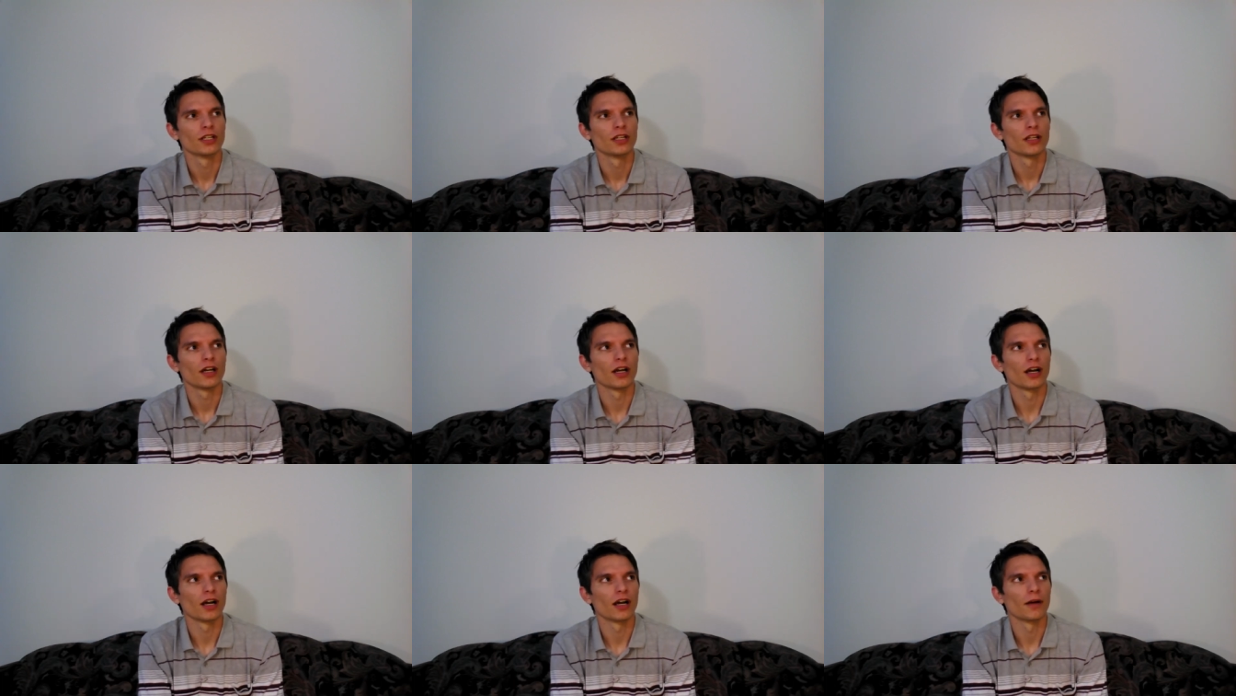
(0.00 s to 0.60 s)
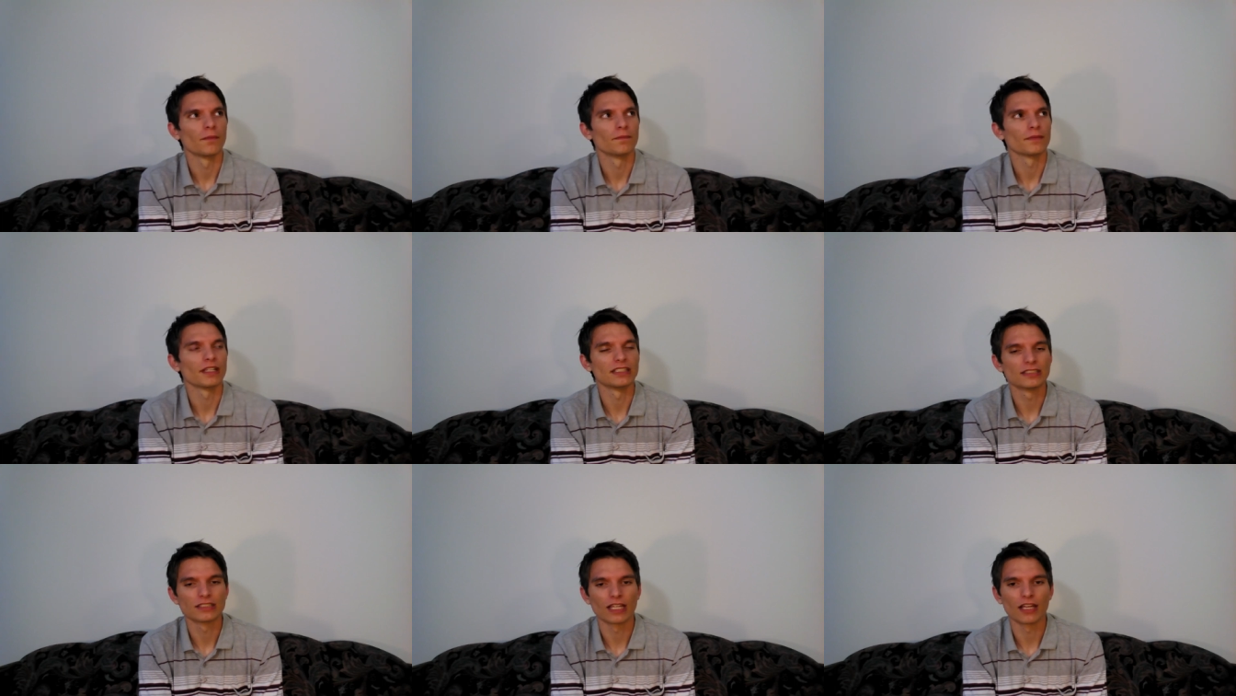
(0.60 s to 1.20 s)
um,
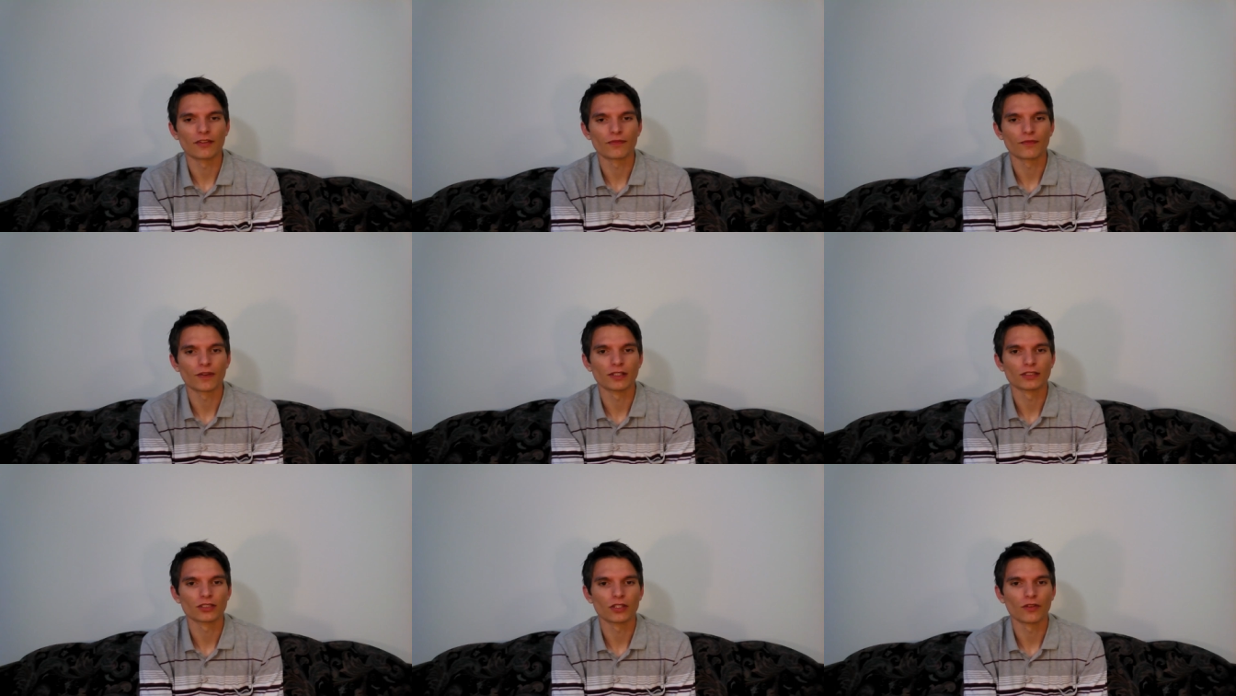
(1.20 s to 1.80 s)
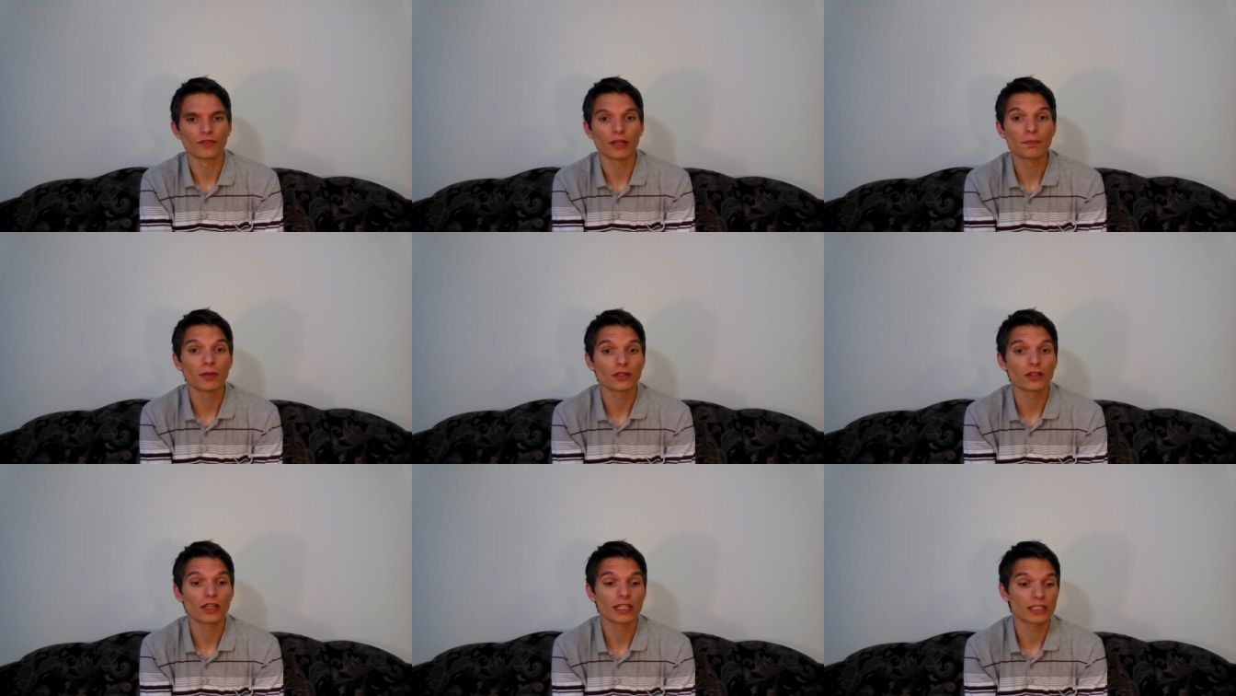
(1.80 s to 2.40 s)
is safe, and so if they
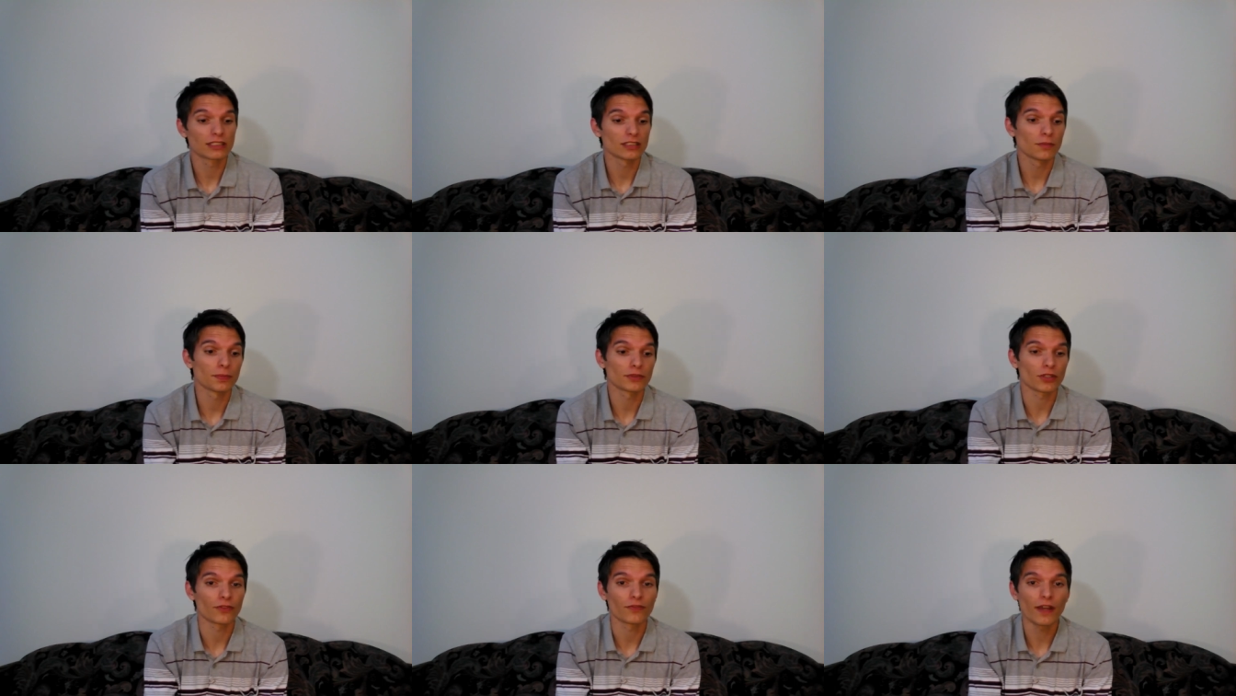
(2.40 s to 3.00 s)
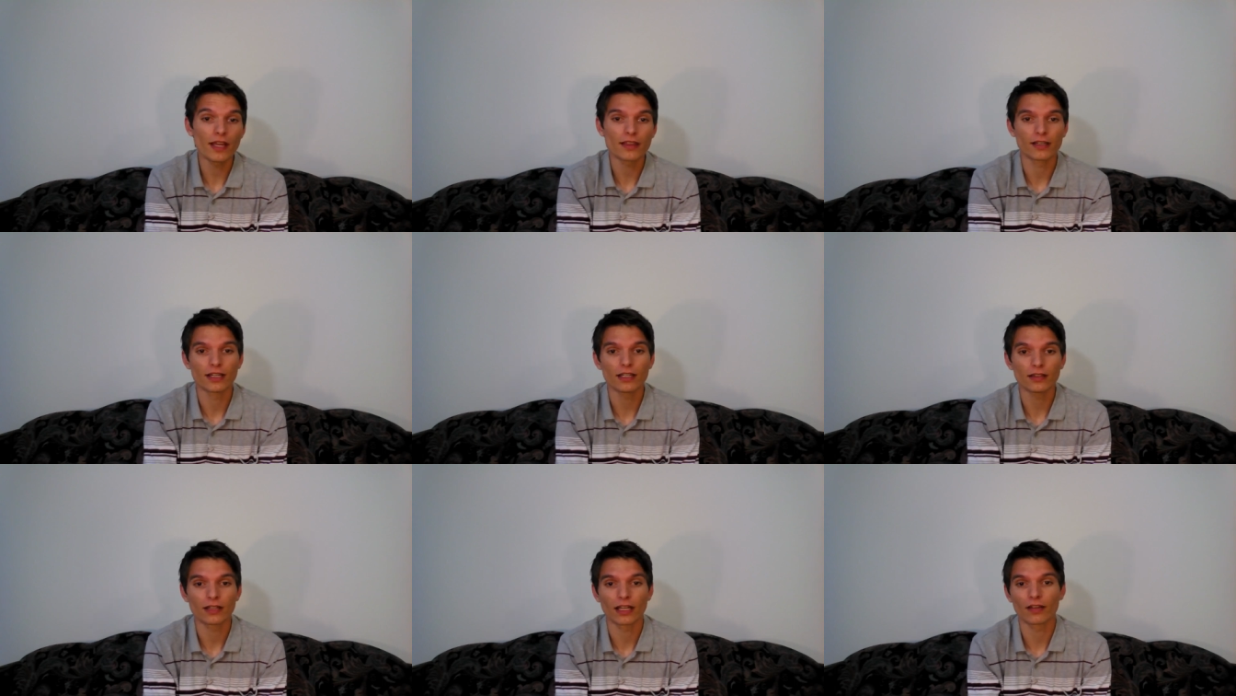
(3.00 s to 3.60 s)
put, they can still put their faith in
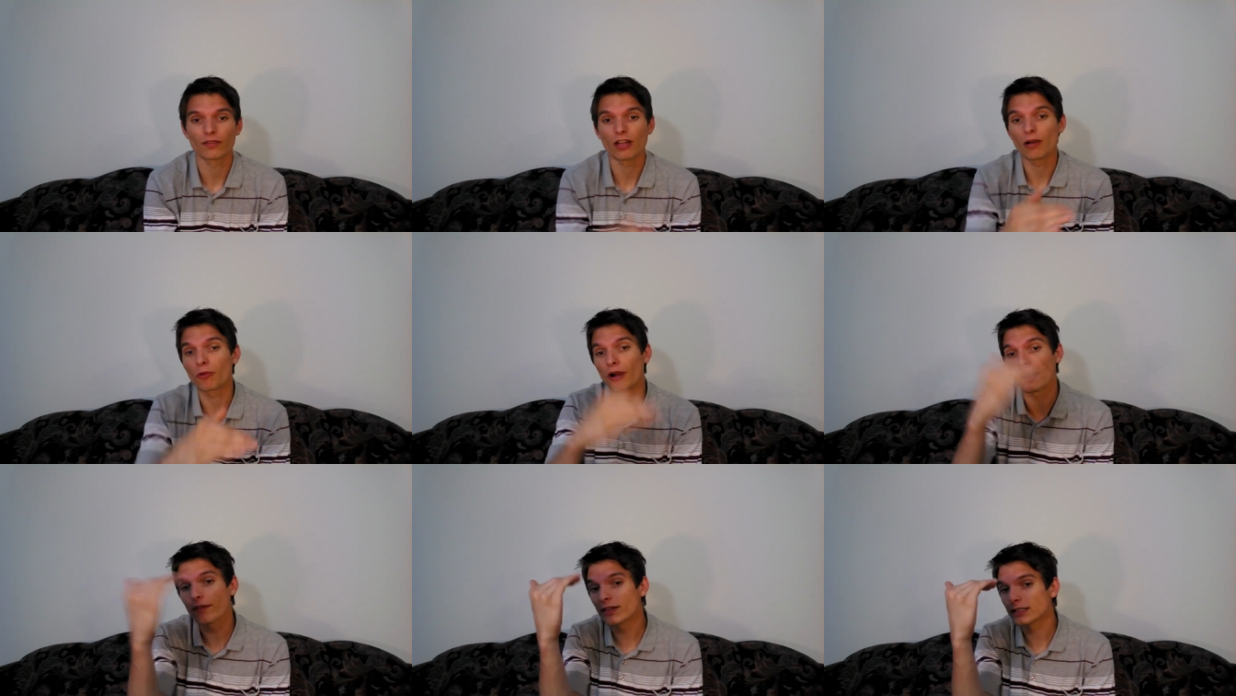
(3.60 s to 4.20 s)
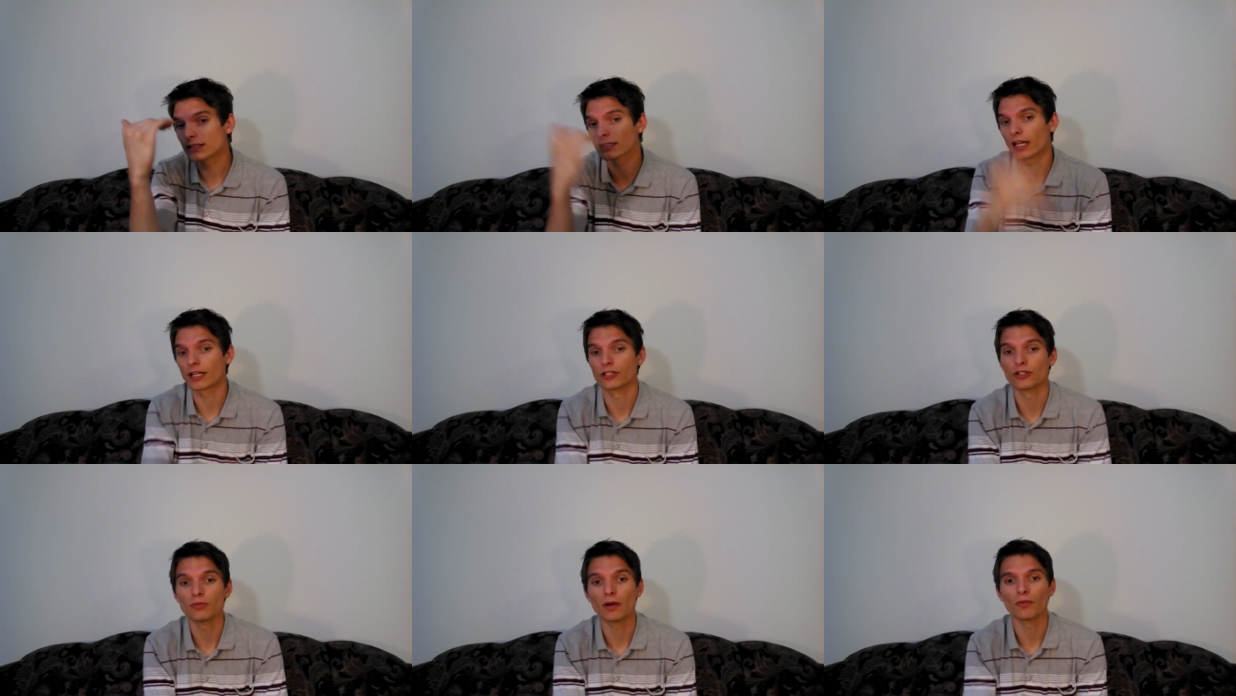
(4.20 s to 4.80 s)
it. They have a lot more evidence than I
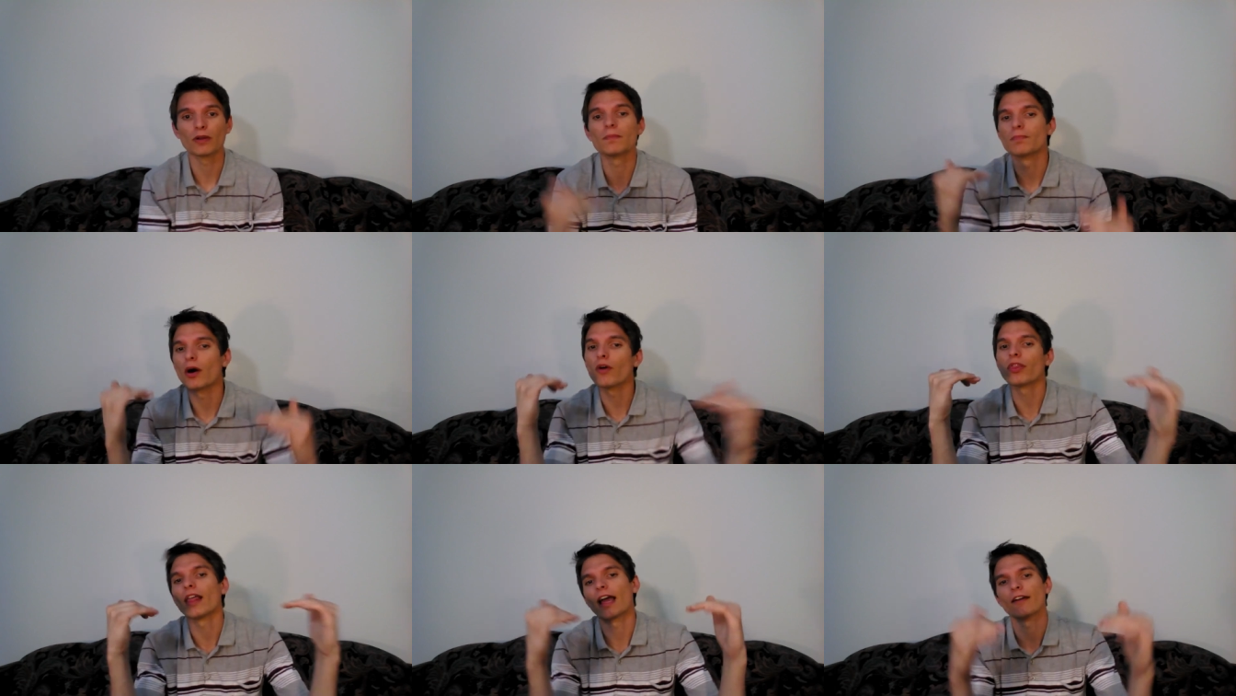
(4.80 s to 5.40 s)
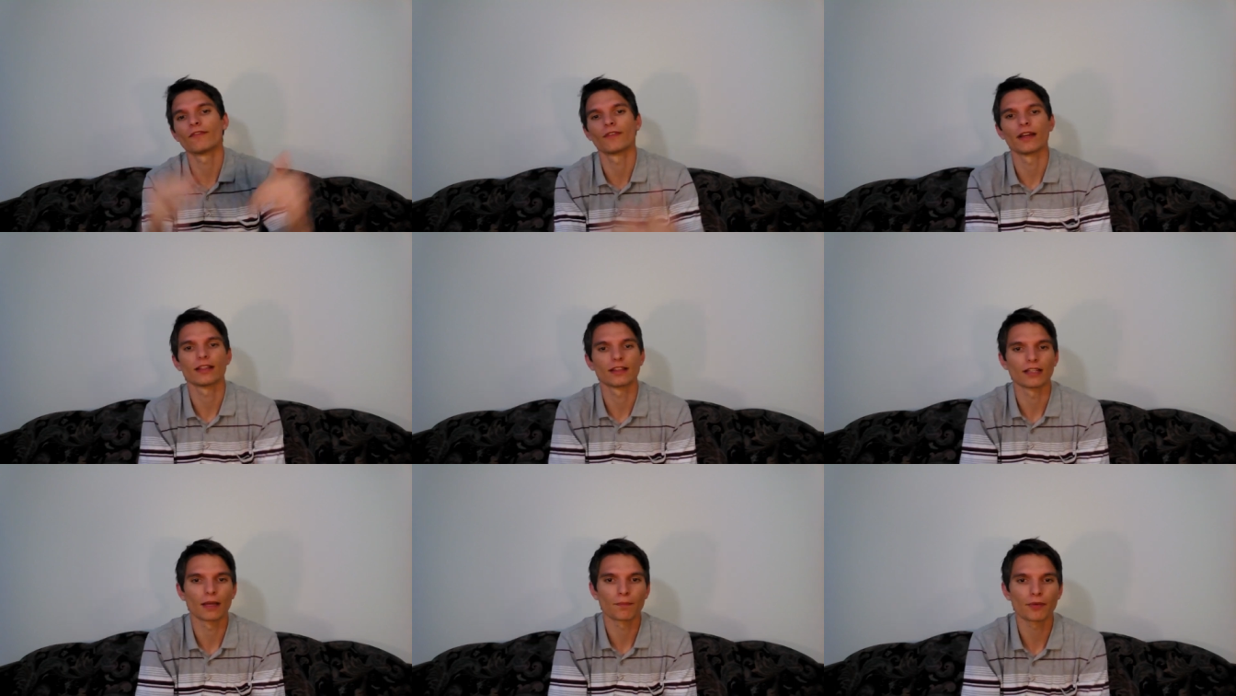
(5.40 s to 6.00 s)
do, but we both have faith in
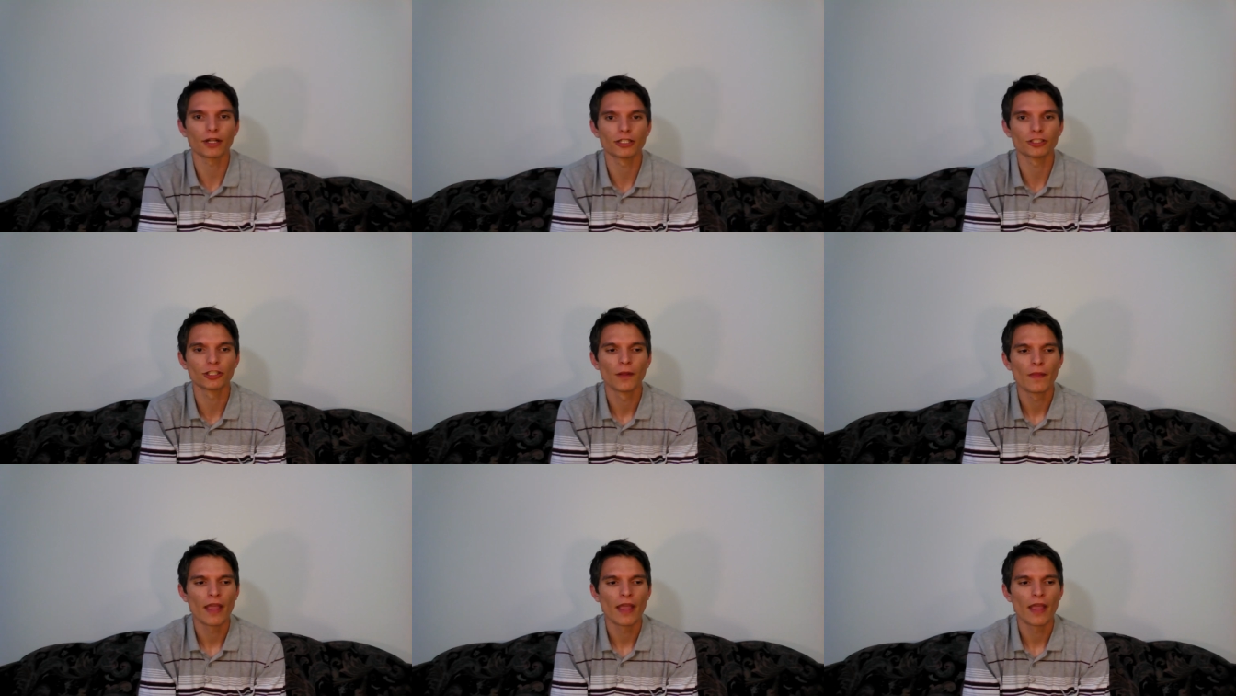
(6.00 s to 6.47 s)
that bridge.